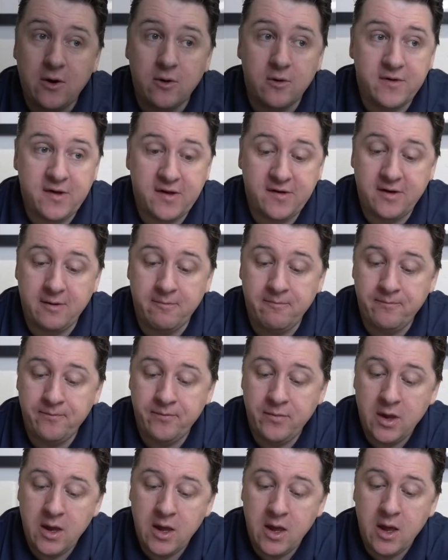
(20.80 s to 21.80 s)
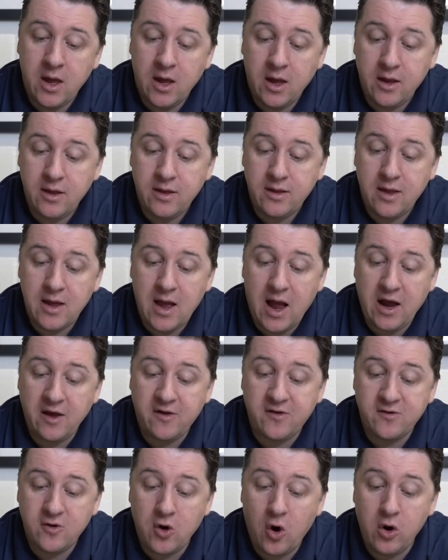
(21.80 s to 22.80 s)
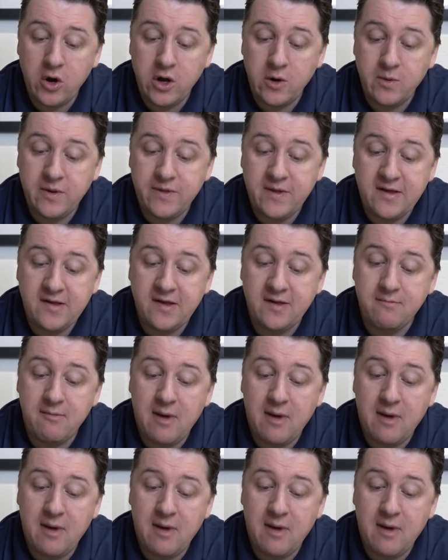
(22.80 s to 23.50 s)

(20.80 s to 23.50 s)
ecosystem, I started with this as